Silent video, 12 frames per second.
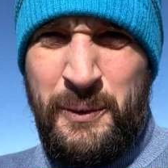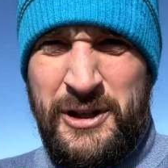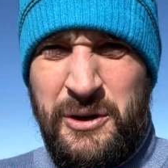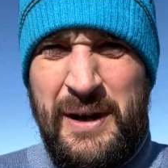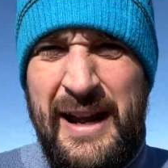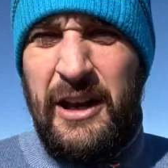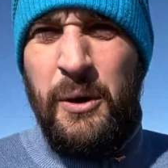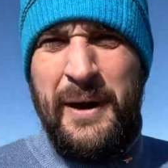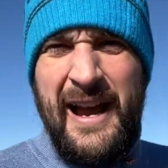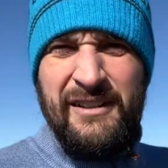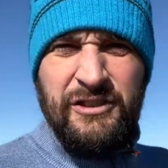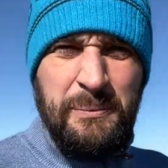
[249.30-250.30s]
we do that though, we
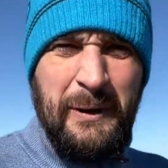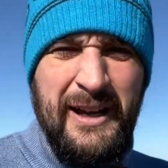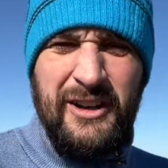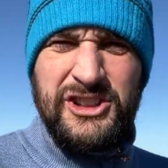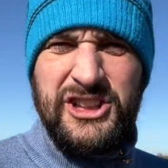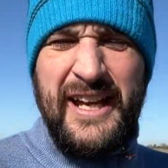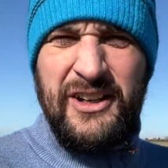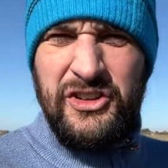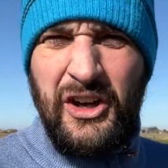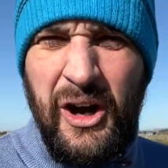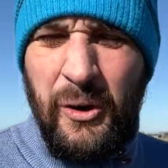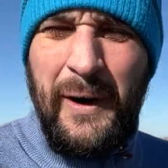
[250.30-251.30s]
have to play our
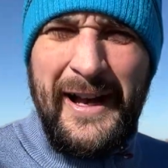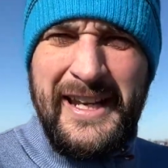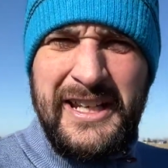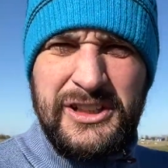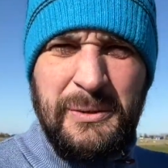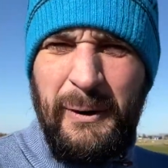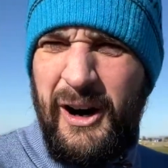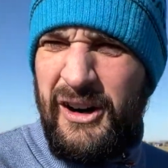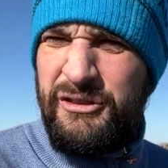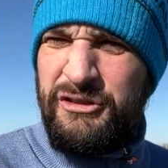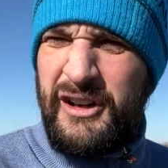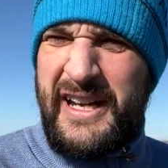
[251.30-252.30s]
second hole, and it is the par
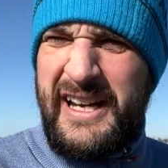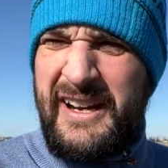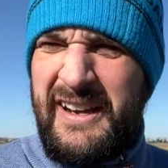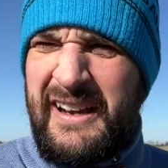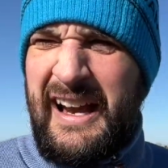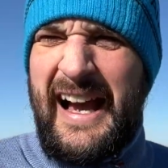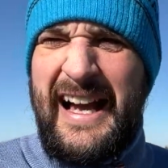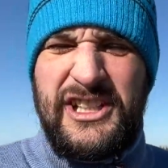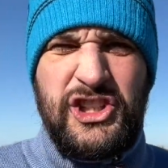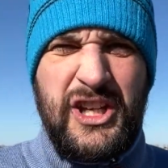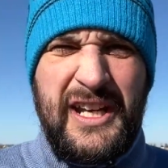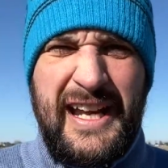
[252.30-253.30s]
3 at
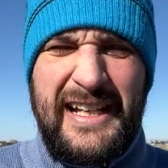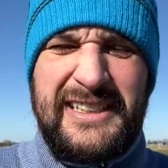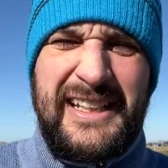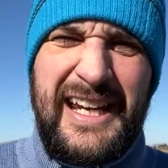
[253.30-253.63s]
Sheerness.